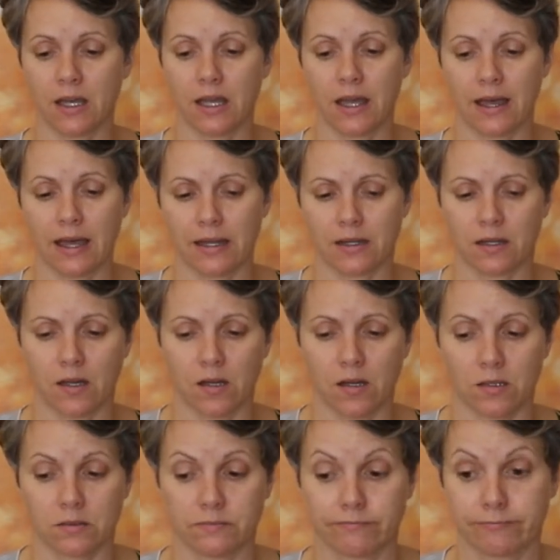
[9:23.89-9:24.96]
at
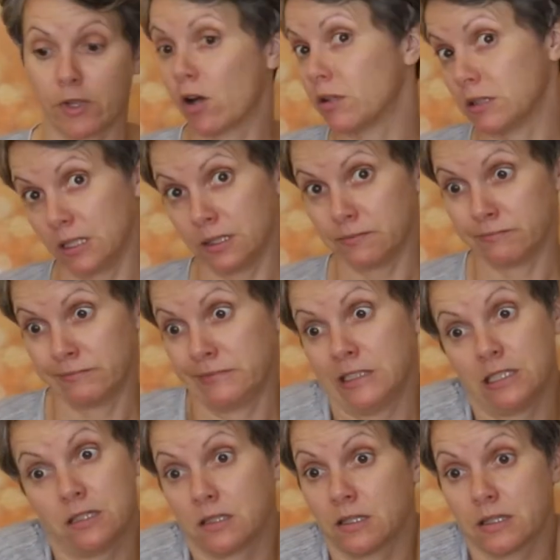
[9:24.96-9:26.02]
Aldi,
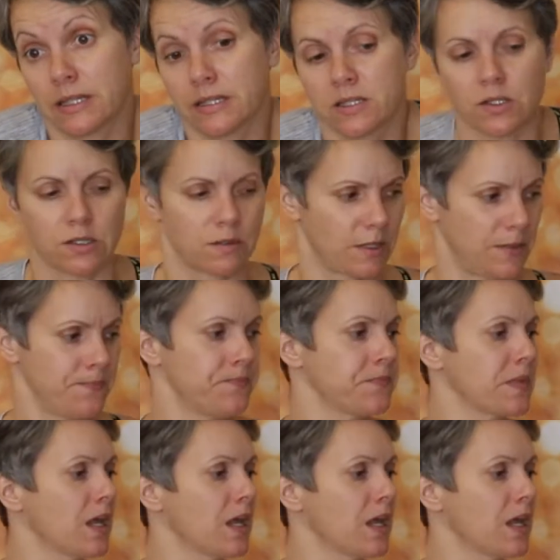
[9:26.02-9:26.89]
it just didn't taste good to me.